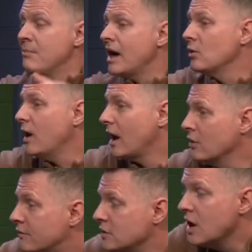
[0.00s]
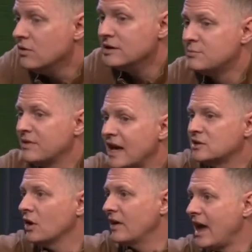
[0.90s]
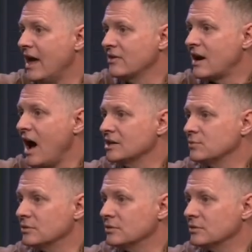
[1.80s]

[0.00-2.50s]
by the way, I don't know if you know this, but that's all they had in the Gospels.